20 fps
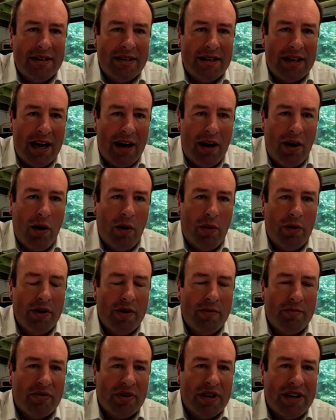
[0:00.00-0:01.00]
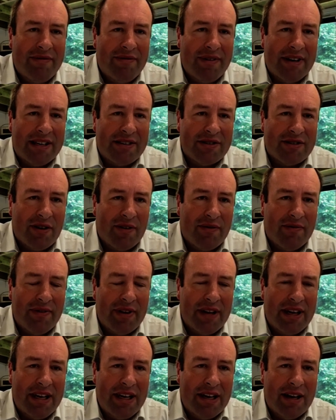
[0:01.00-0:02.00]
get hold of the briefings off
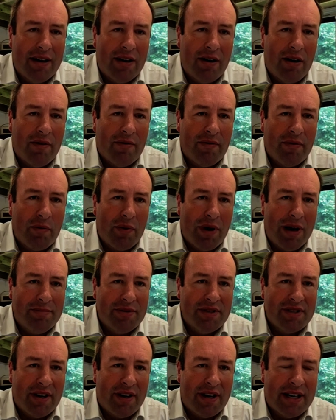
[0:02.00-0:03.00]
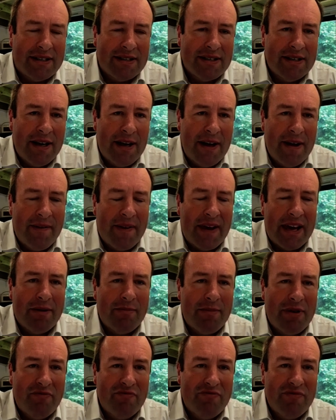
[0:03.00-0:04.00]
the uh, off the website. They
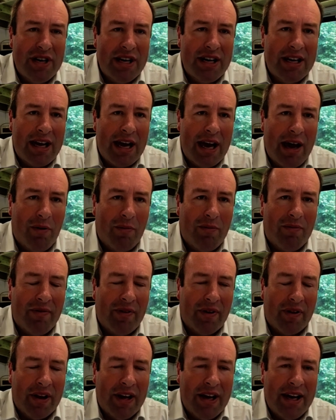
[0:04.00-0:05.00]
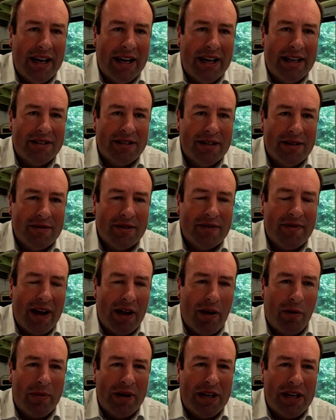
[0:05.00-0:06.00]
can be really helpful in terms of
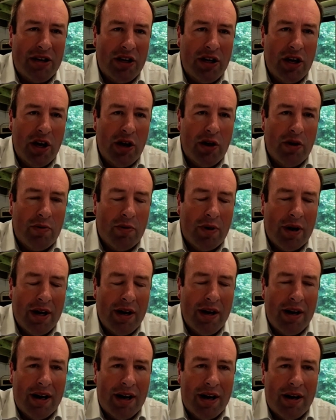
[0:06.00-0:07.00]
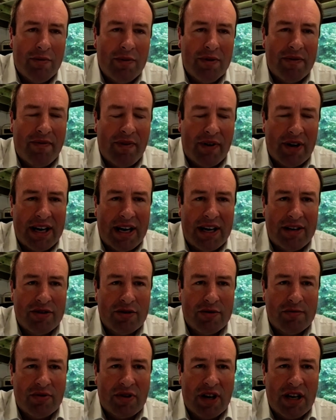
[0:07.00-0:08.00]
helping you uh, with
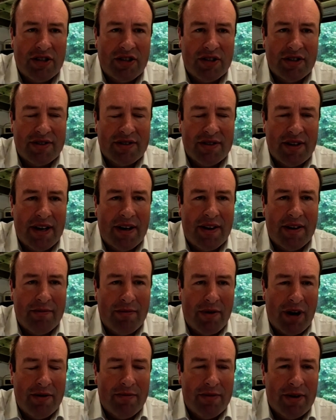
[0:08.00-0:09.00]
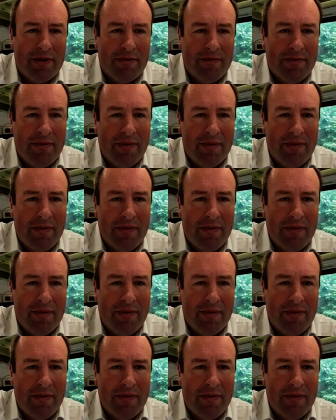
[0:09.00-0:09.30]
financial pressures at the moment.